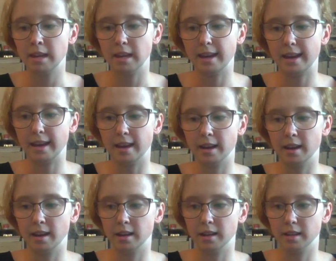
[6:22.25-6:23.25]

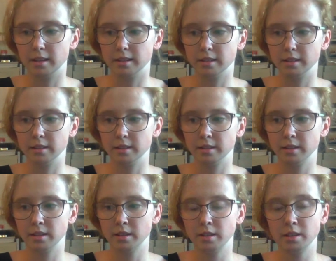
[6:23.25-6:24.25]
And
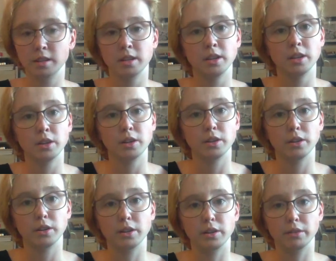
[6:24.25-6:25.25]

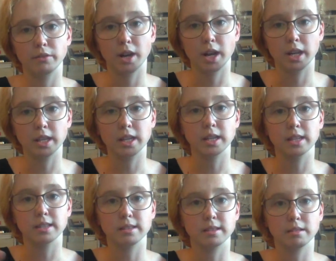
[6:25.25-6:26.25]
Navani